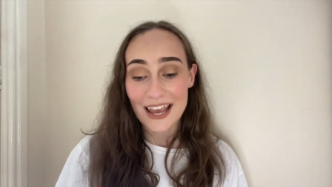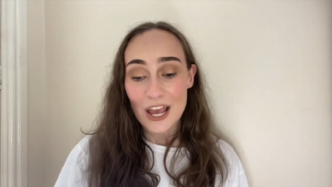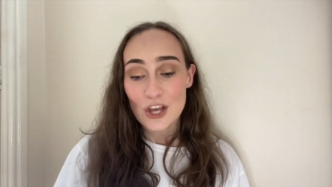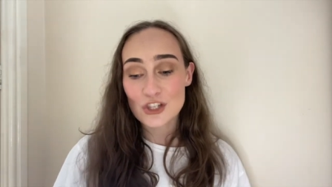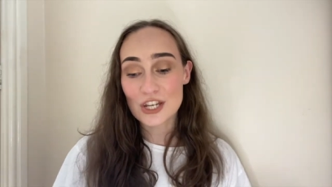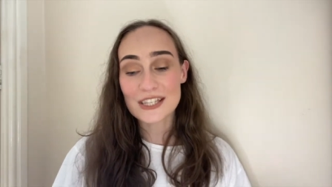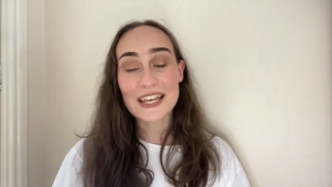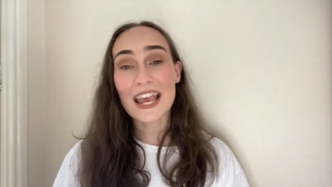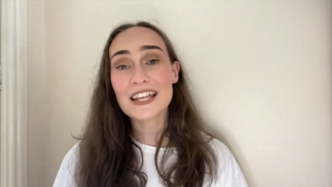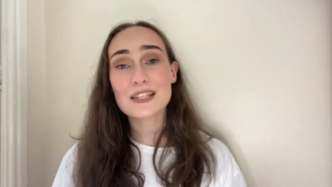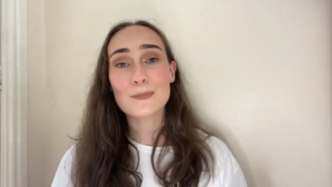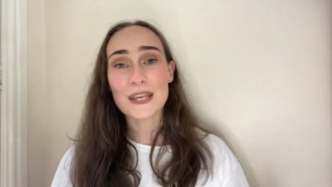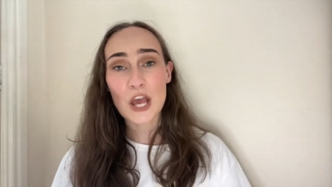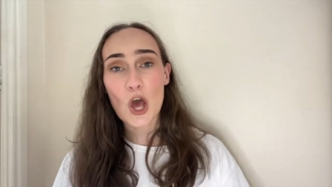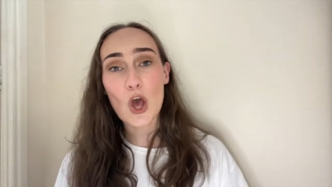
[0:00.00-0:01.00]
She's here to
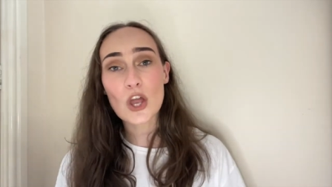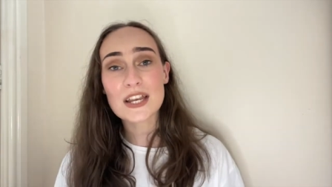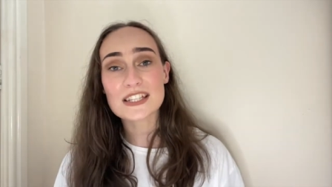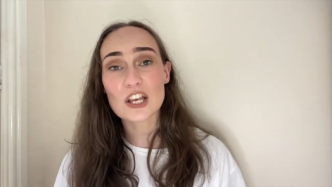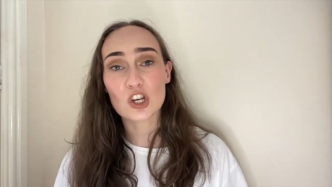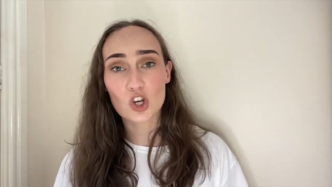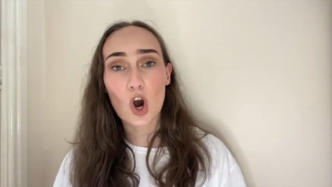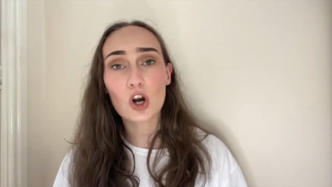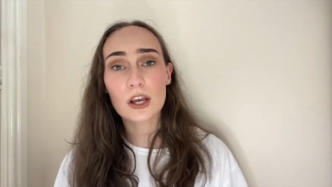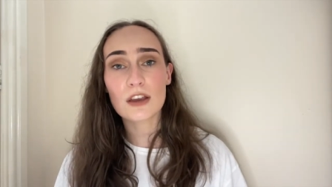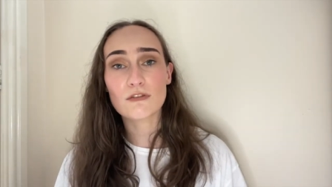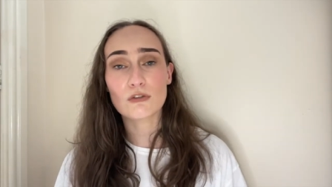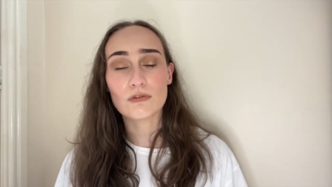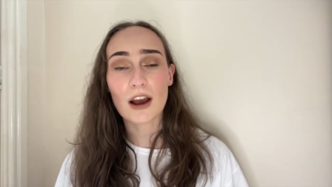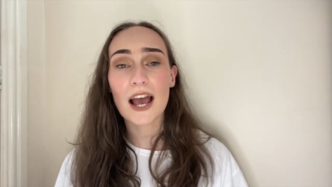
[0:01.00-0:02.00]
be heard. It's a
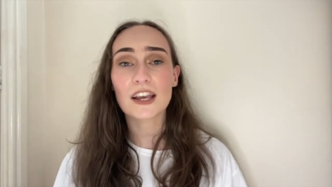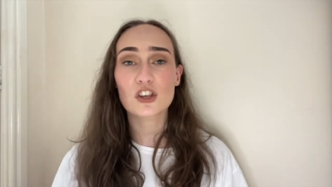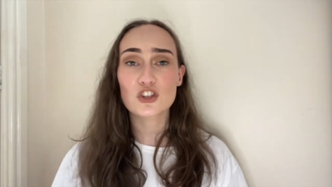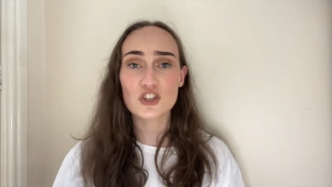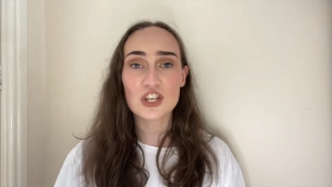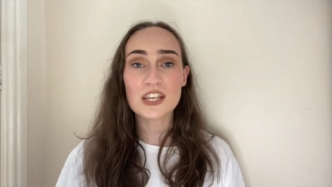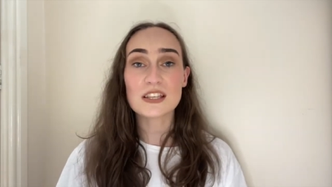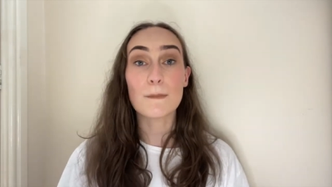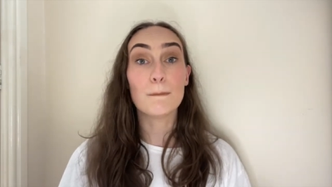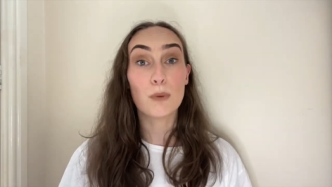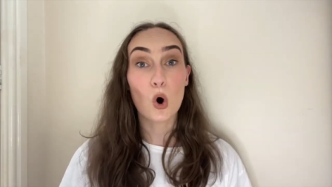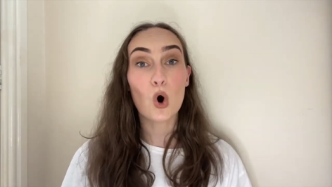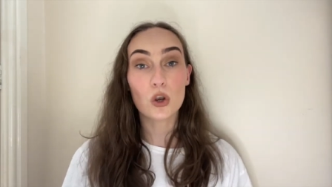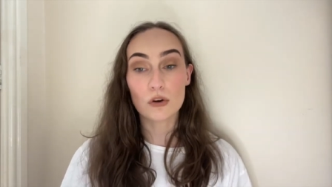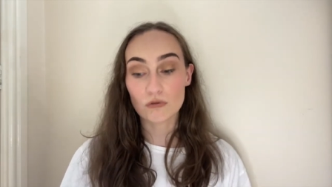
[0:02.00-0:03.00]
God-given right, because she's a
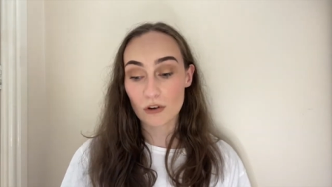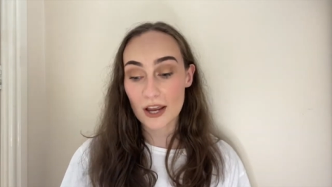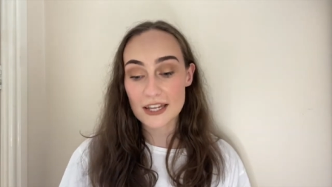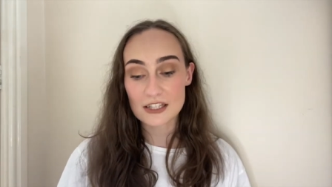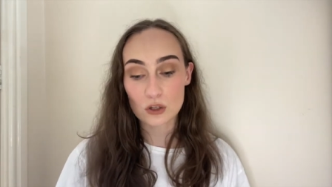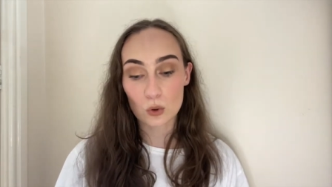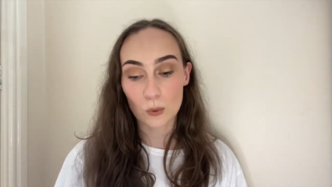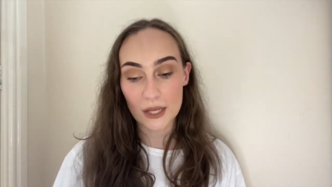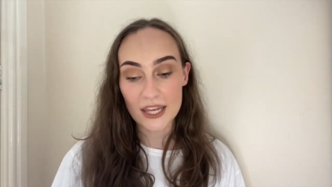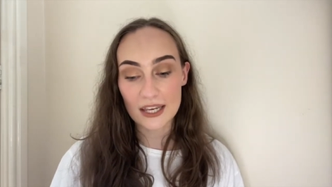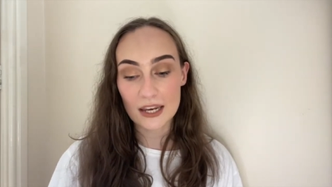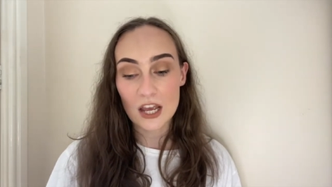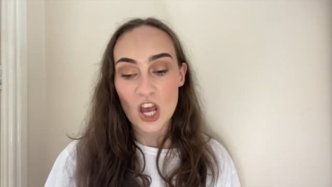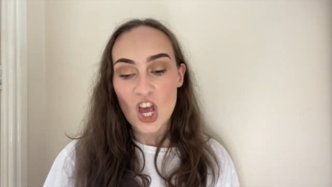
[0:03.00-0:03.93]
born and raised queen.